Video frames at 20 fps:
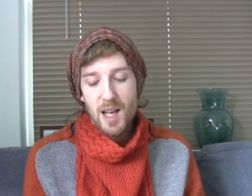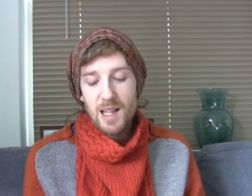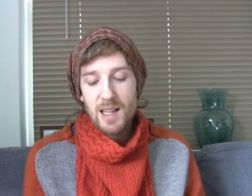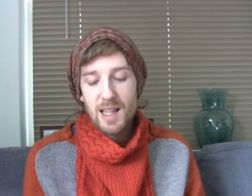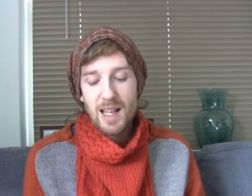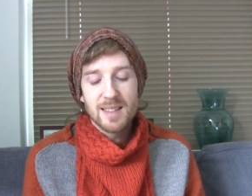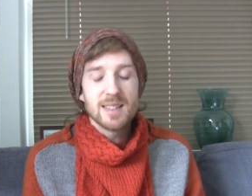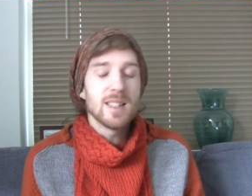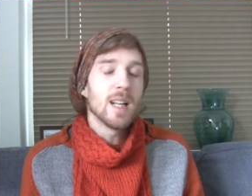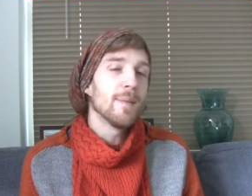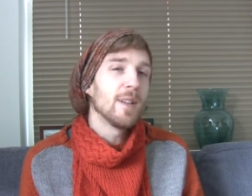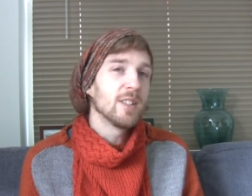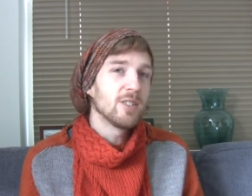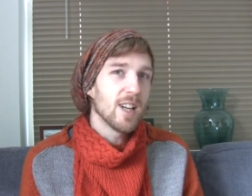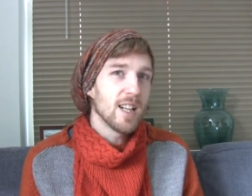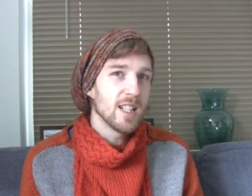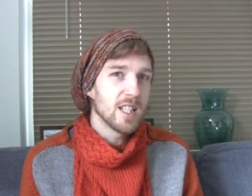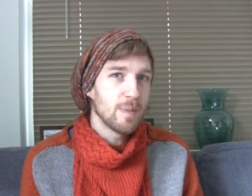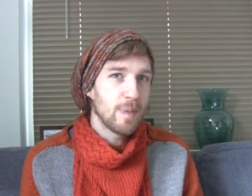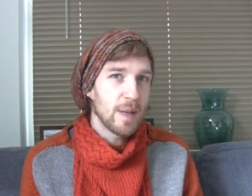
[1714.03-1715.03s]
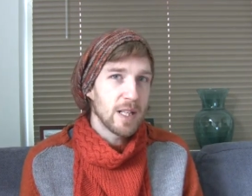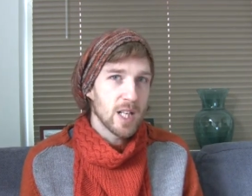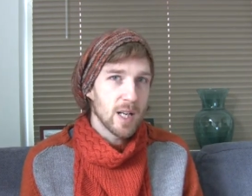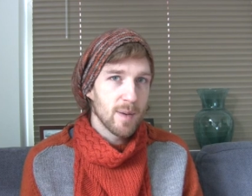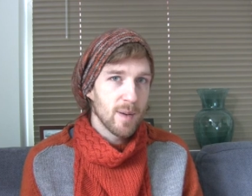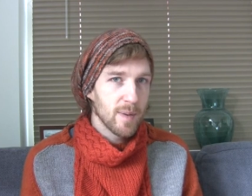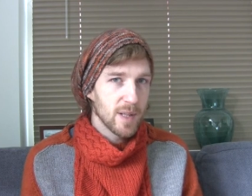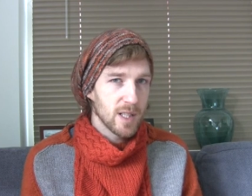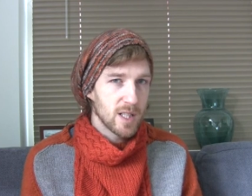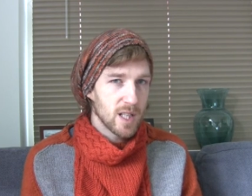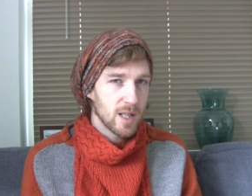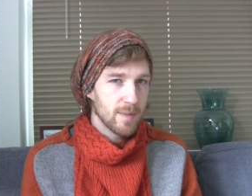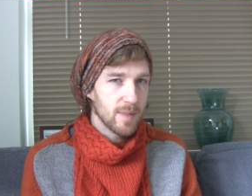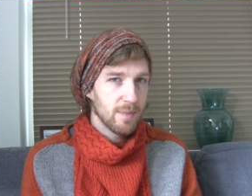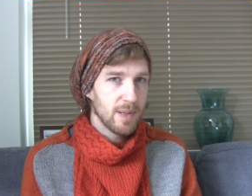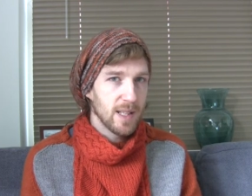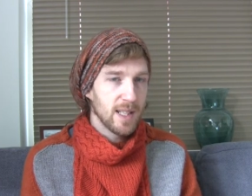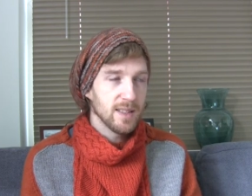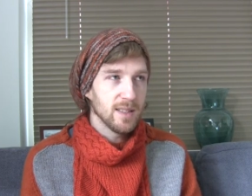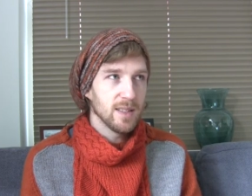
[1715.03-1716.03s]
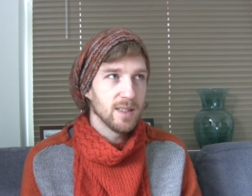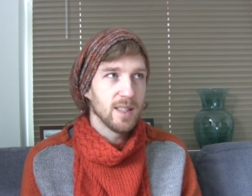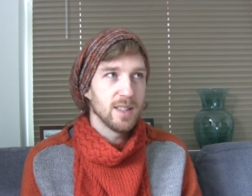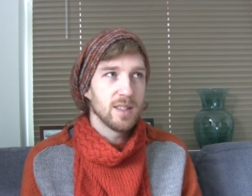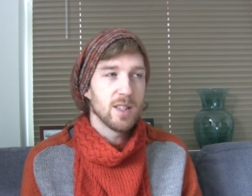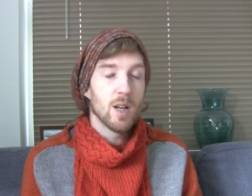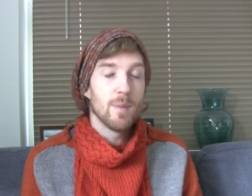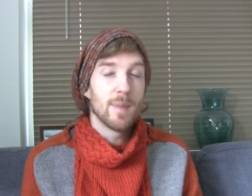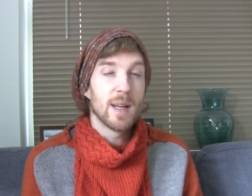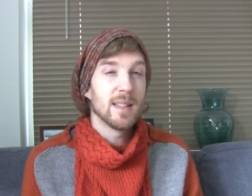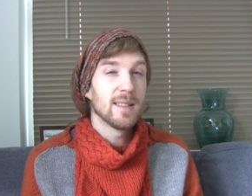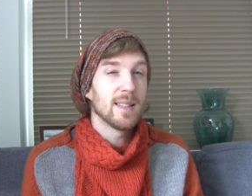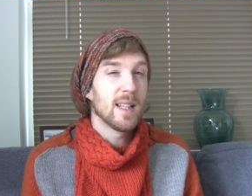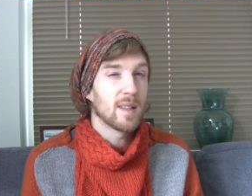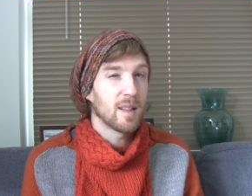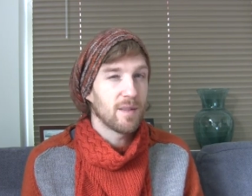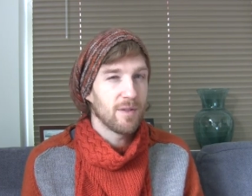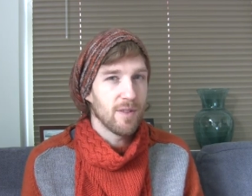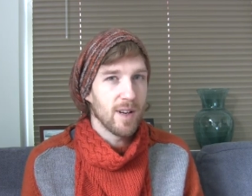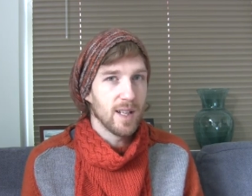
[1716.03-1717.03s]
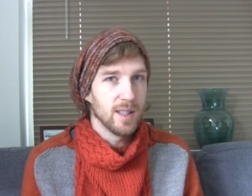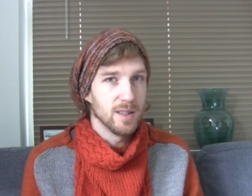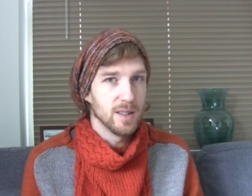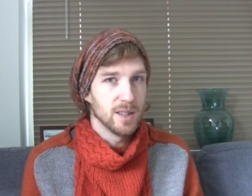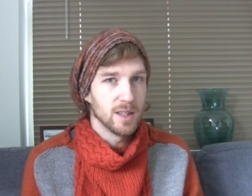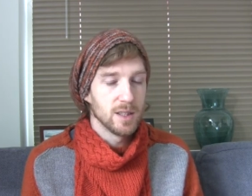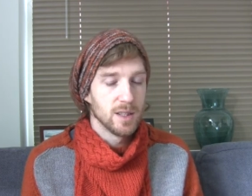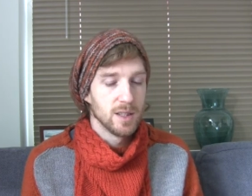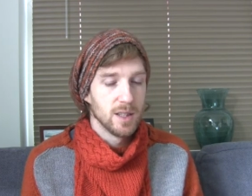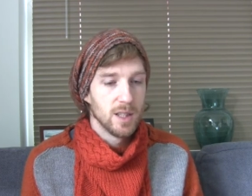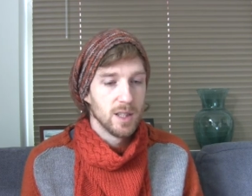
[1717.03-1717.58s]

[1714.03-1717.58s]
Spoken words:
Last time I tried to speak German with a German person, they told me I sounded French.